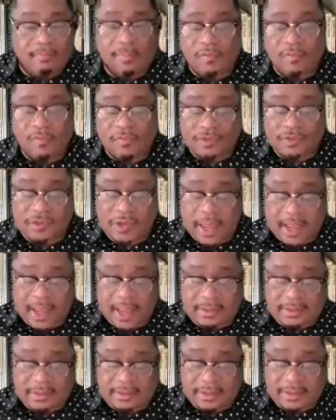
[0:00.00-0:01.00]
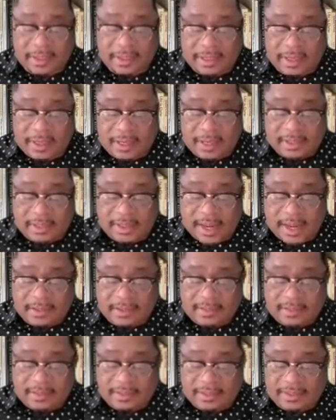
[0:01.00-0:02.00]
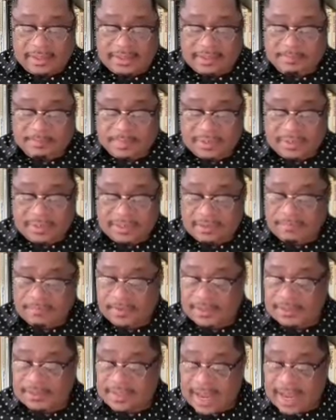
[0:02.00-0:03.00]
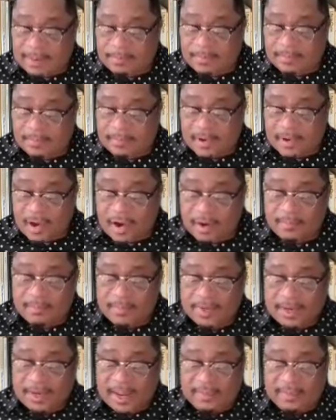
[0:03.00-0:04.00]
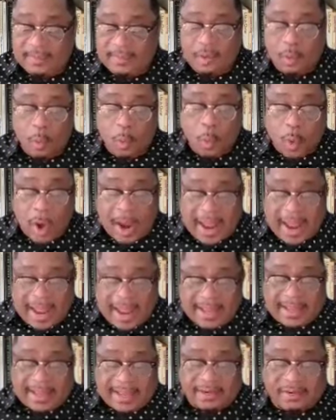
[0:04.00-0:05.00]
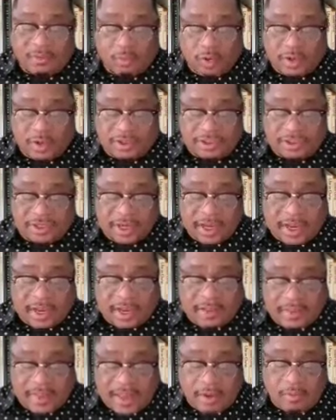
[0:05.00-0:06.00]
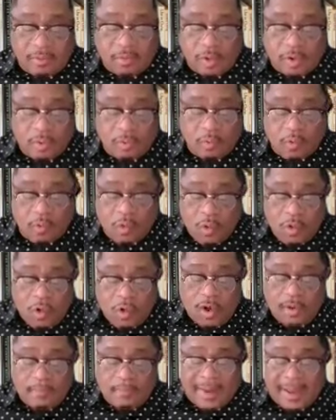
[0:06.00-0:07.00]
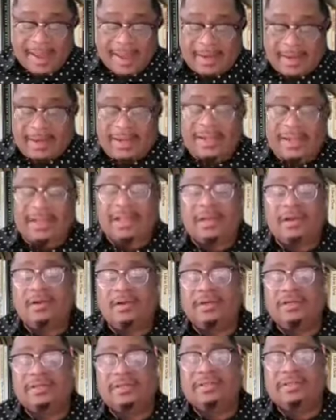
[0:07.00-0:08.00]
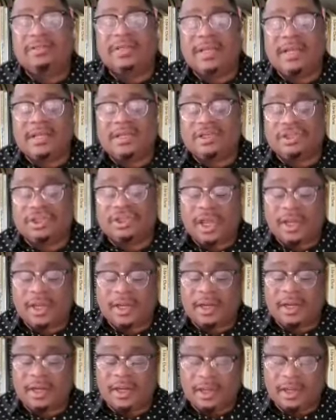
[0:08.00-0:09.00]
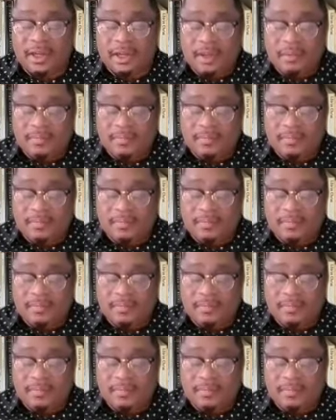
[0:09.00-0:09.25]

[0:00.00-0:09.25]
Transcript: for both sexes. Yet the specific type of garment and the way in which they were worn made a clear distinction